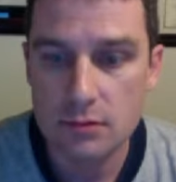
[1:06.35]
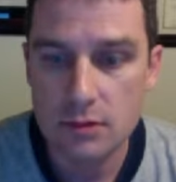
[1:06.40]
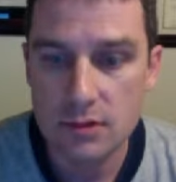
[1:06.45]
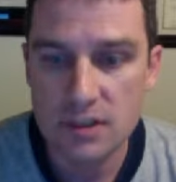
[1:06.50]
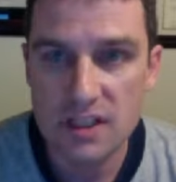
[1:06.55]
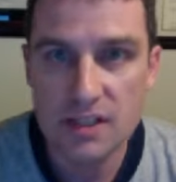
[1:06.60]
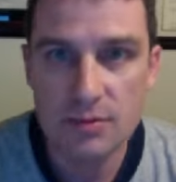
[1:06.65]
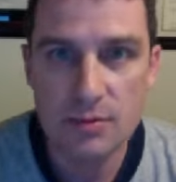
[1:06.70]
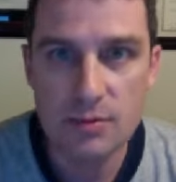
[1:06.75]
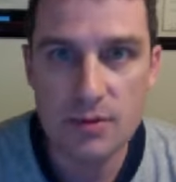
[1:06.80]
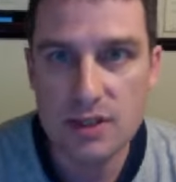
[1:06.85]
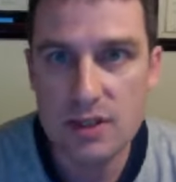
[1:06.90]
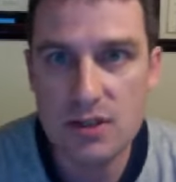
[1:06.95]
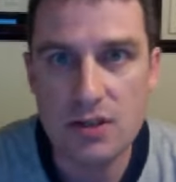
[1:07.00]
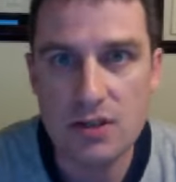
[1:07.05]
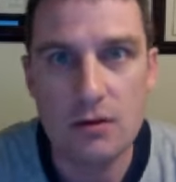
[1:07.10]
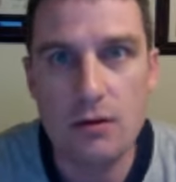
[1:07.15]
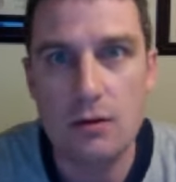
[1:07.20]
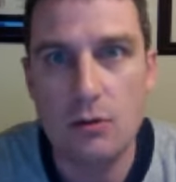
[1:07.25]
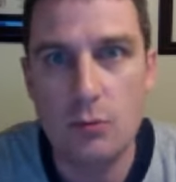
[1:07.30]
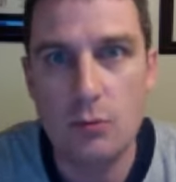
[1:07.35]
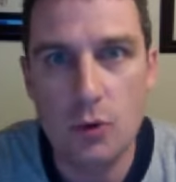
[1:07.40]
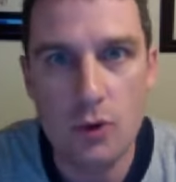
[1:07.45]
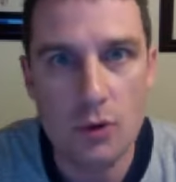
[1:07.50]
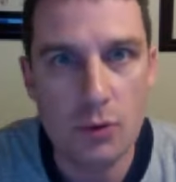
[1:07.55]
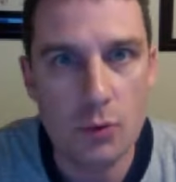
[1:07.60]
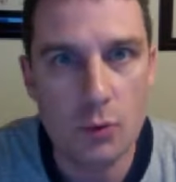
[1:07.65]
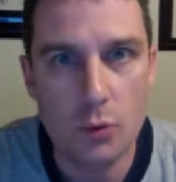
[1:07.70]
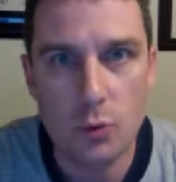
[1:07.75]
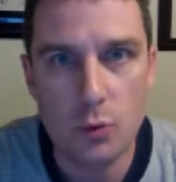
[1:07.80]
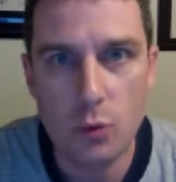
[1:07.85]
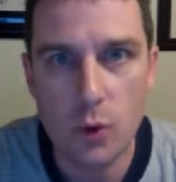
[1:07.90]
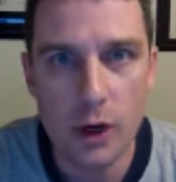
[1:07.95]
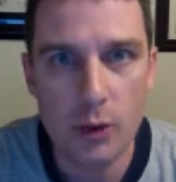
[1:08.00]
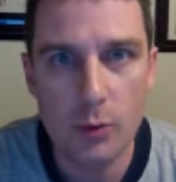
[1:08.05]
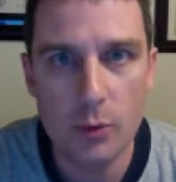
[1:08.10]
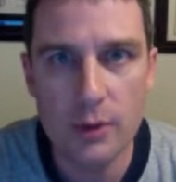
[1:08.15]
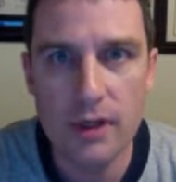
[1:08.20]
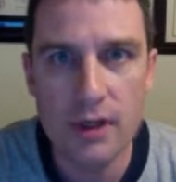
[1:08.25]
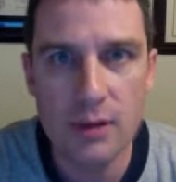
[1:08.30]
disposition. Where
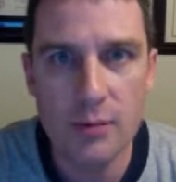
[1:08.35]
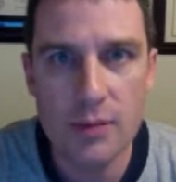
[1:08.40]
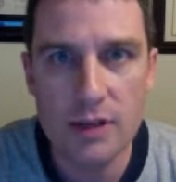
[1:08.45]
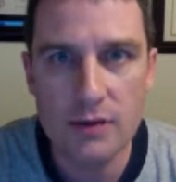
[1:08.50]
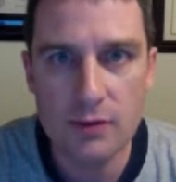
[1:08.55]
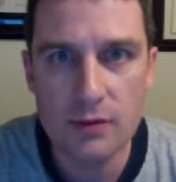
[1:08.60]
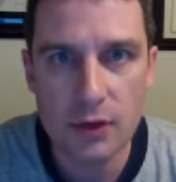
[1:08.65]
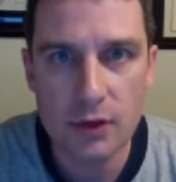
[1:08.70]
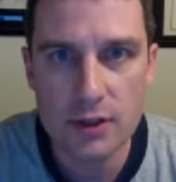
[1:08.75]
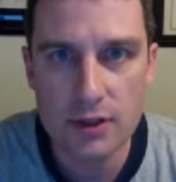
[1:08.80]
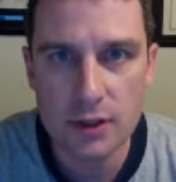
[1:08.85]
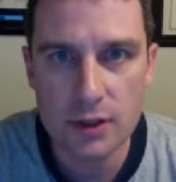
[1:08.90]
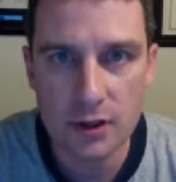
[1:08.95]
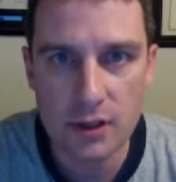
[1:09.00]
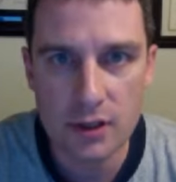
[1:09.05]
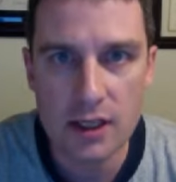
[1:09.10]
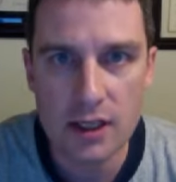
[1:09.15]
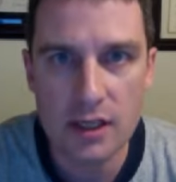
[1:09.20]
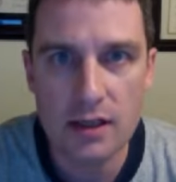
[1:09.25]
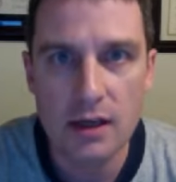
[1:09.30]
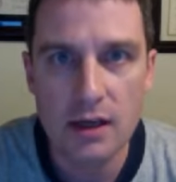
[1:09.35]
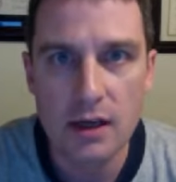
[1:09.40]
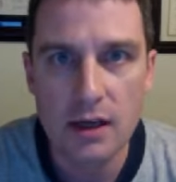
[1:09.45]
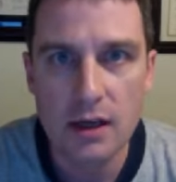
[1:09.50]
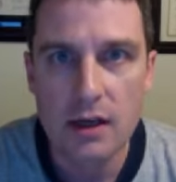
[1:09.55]
are we going to be for eternity?